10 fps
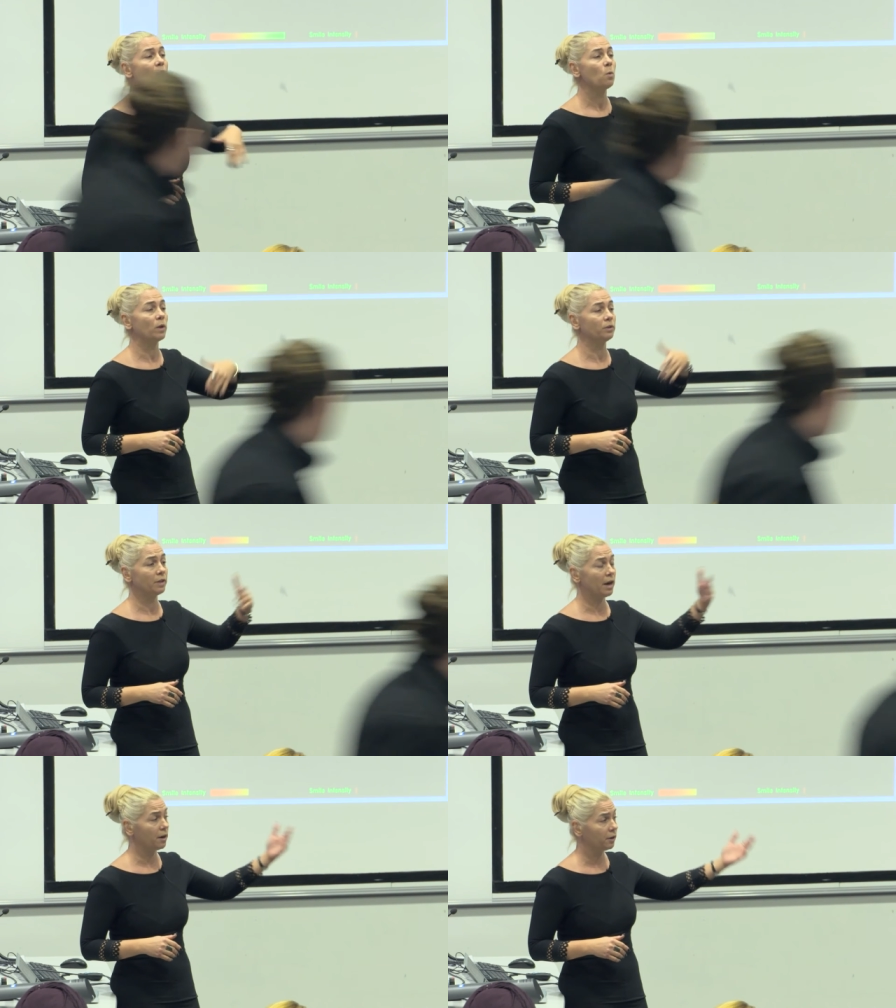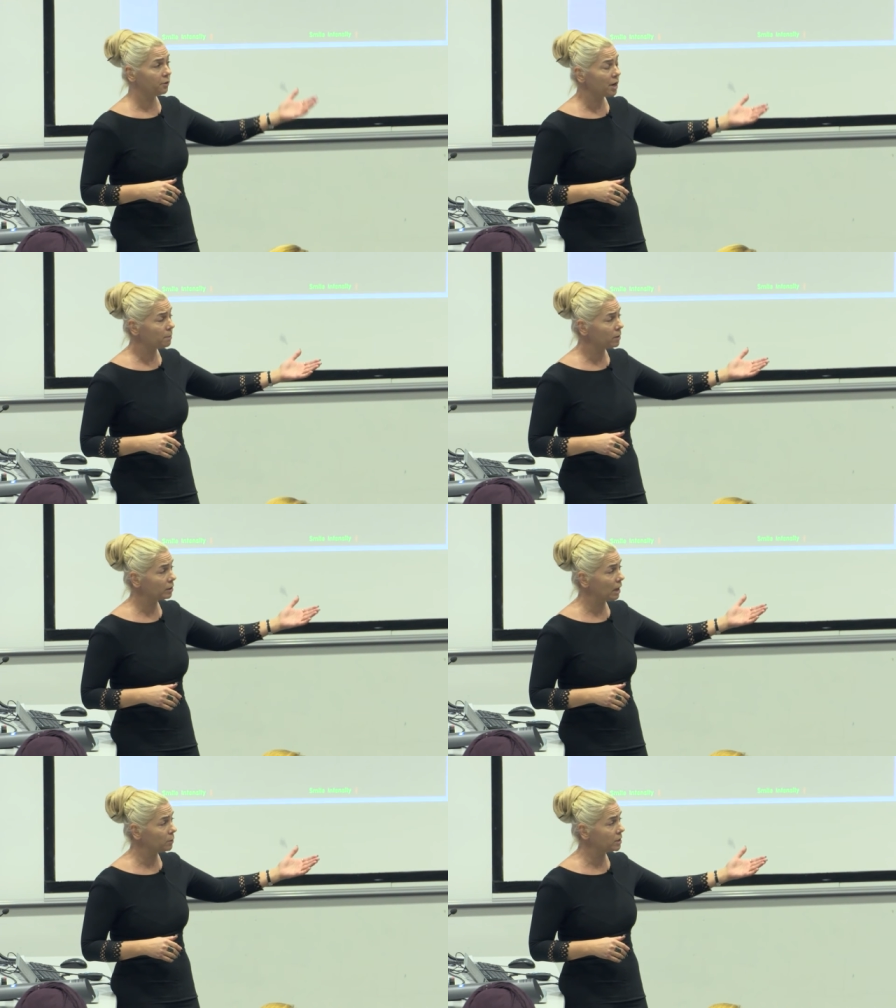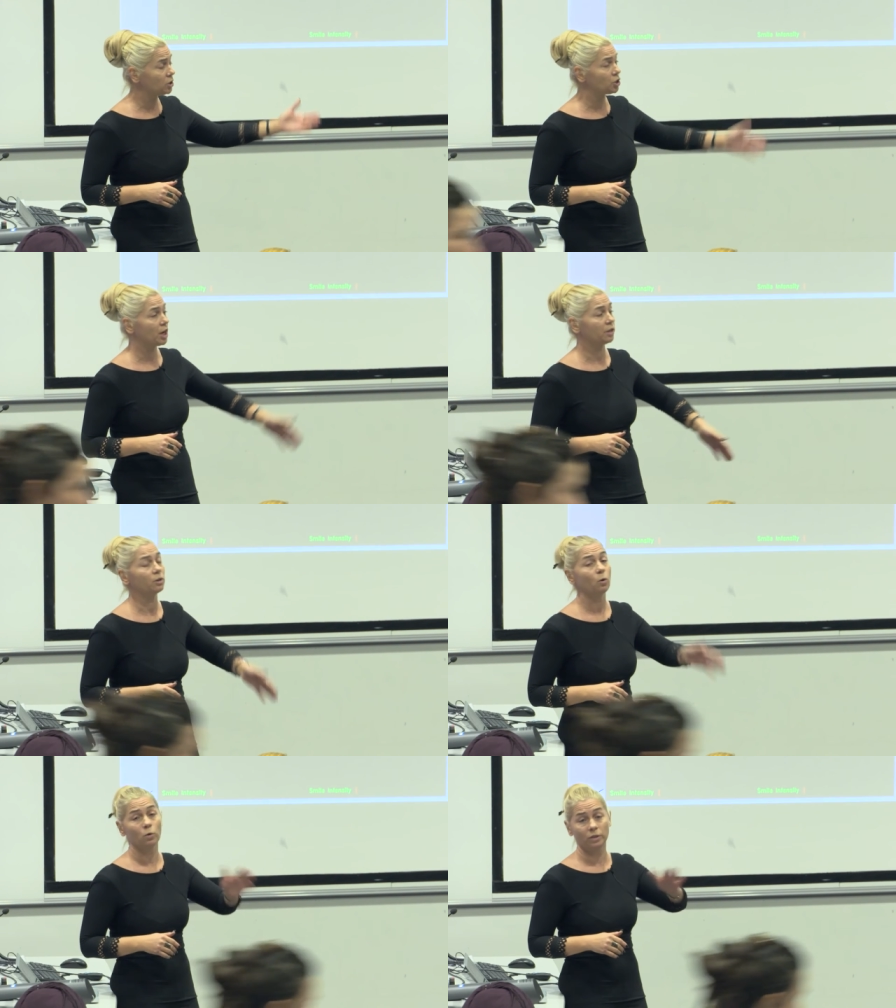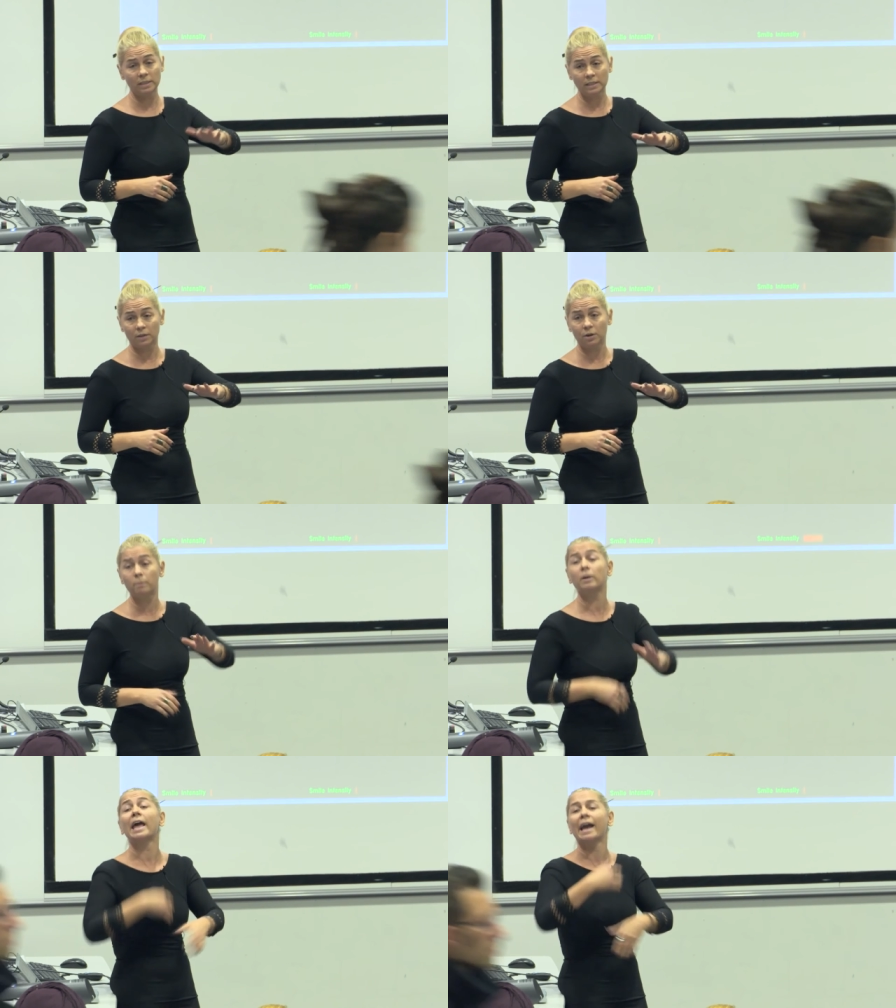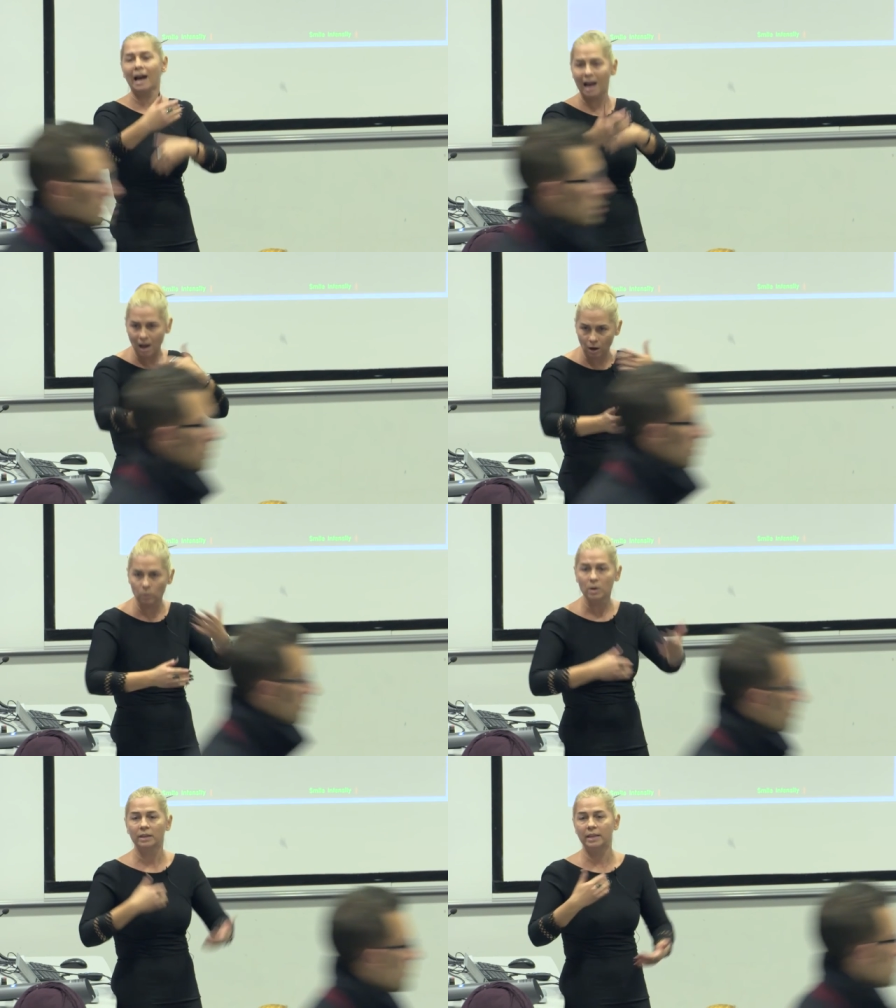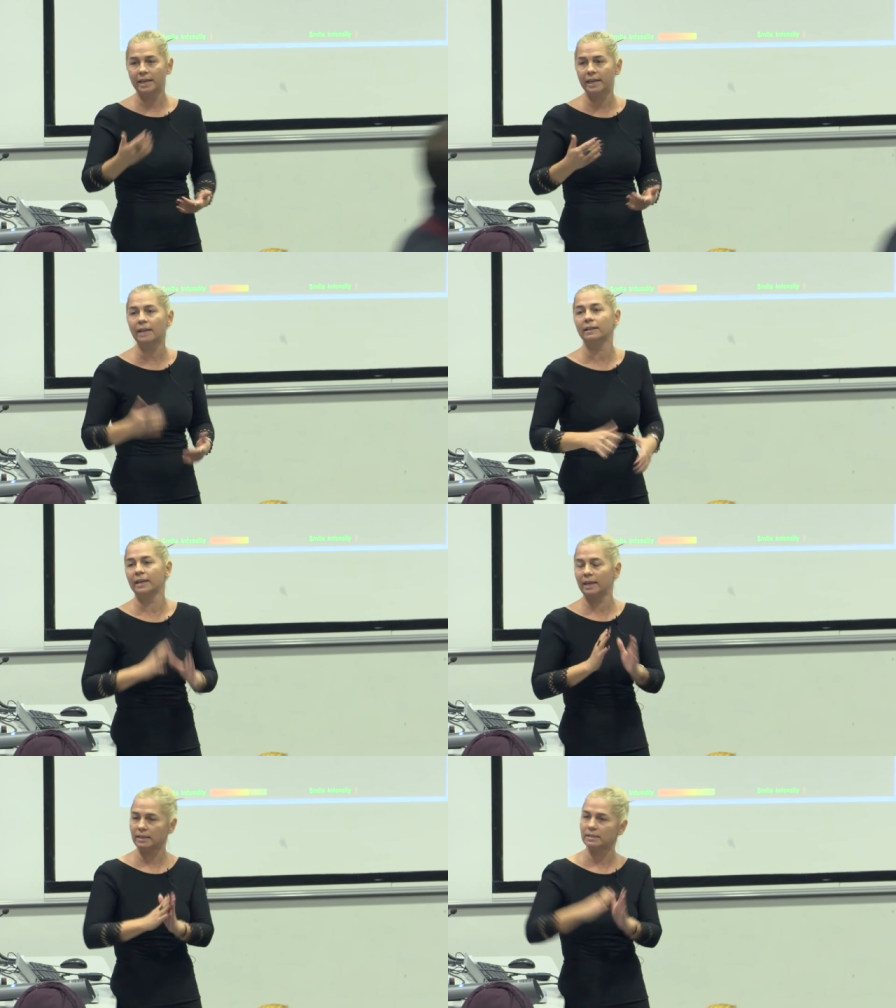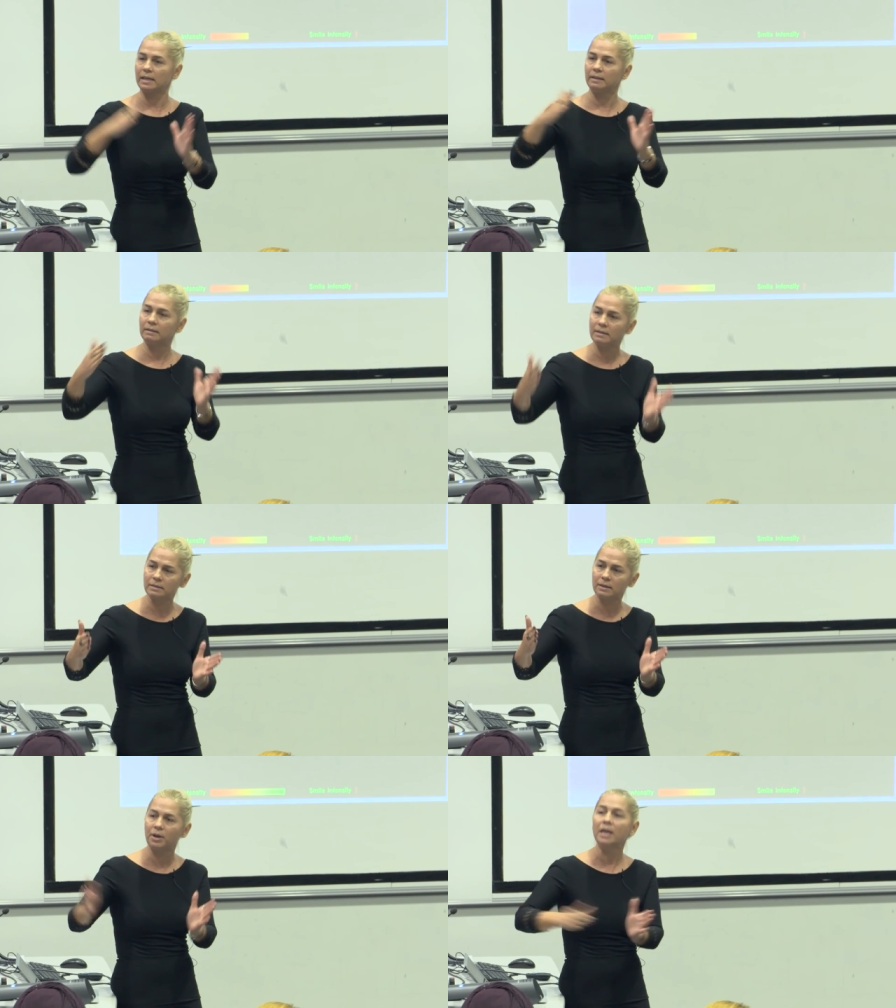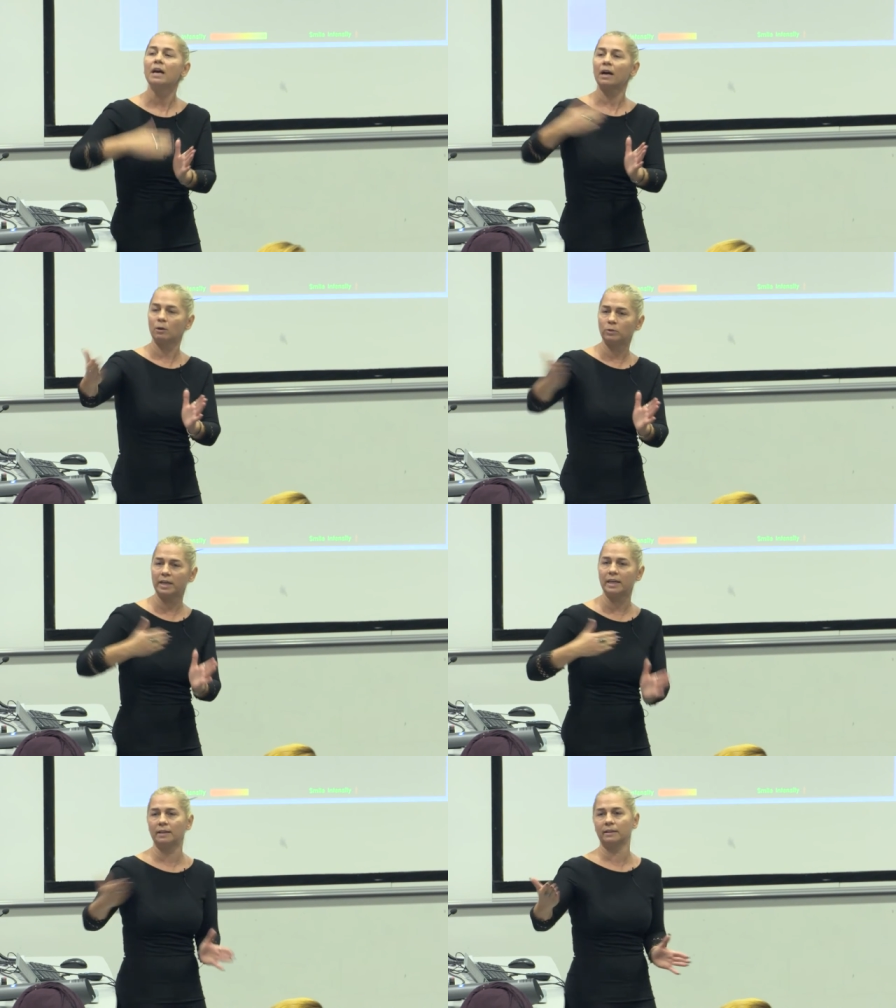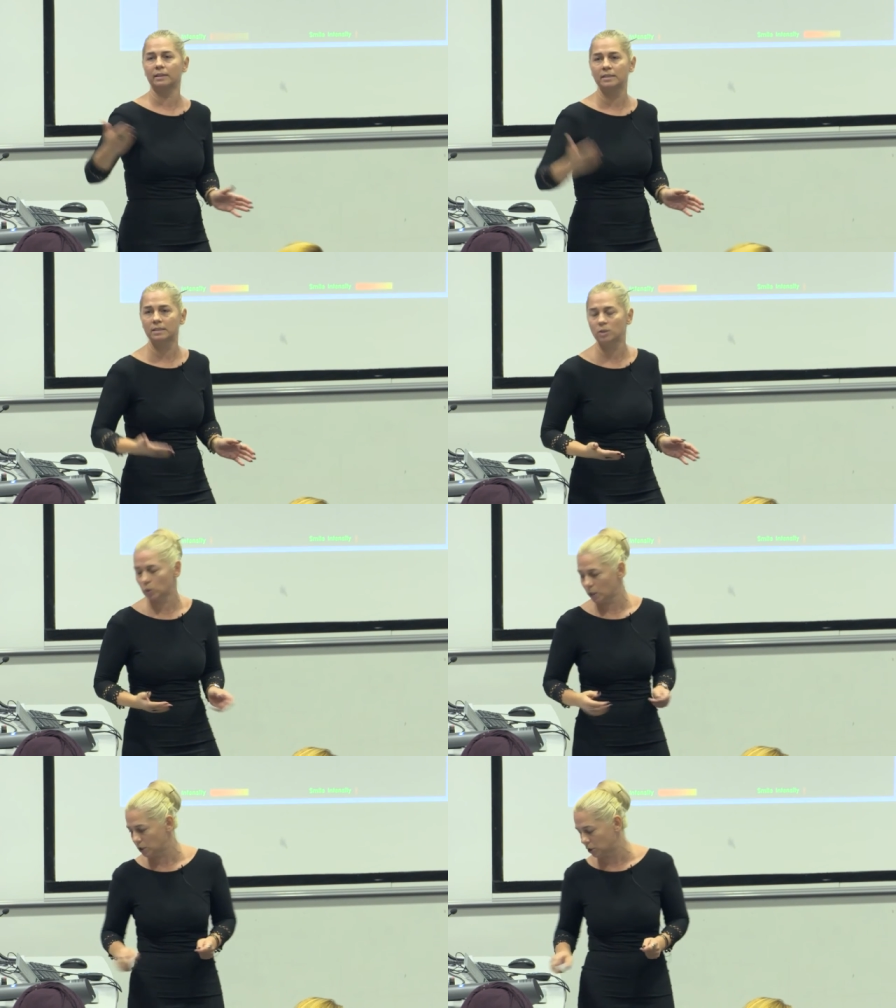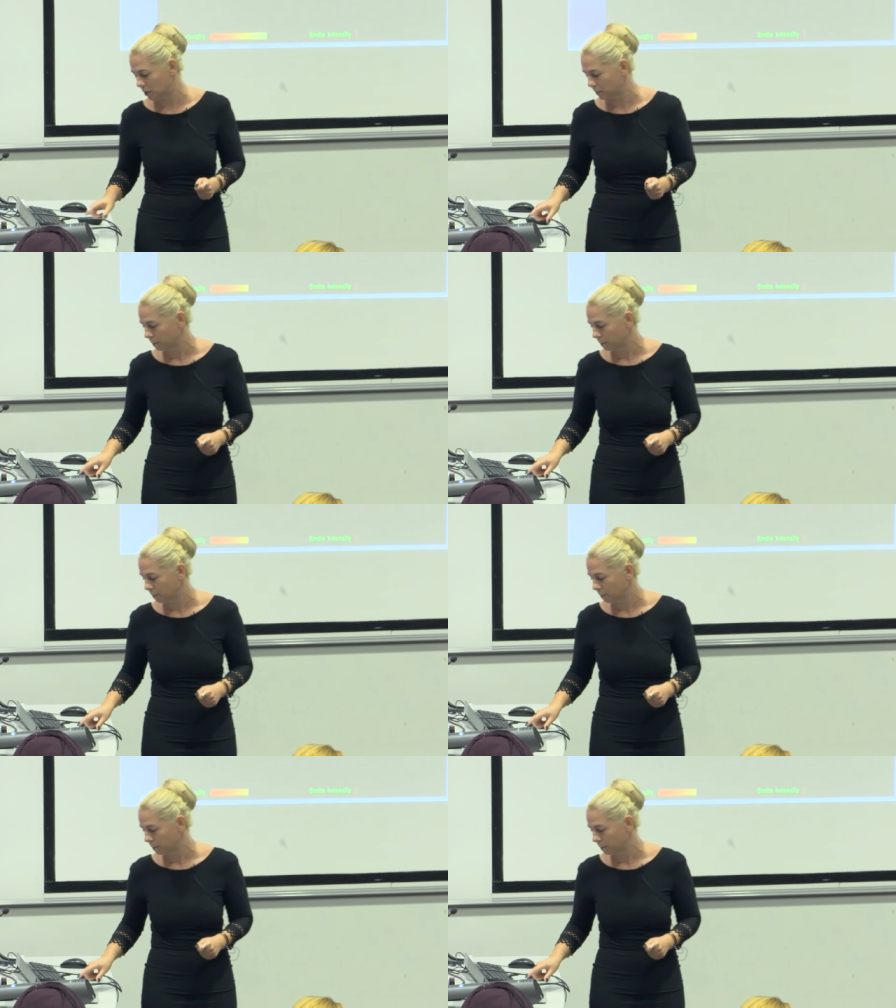whether they are agreeable towards each other or disagreeable, and how they handle, in case they disagree, how they handle this situation.